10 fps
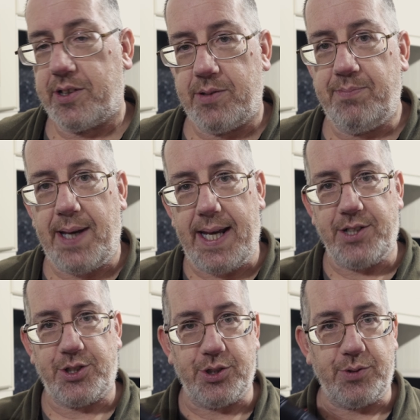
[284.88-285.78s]

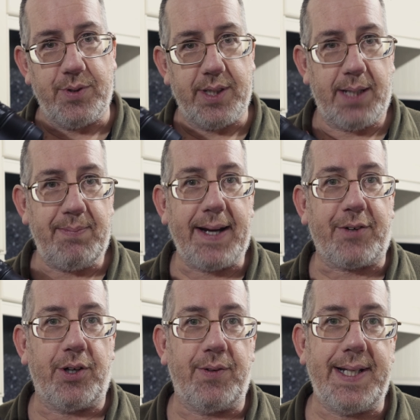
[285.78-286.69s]
compared to a
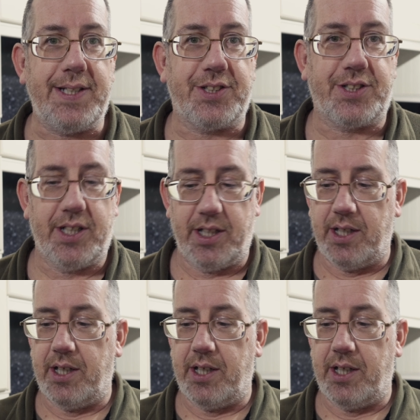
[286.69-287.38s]
macro lens.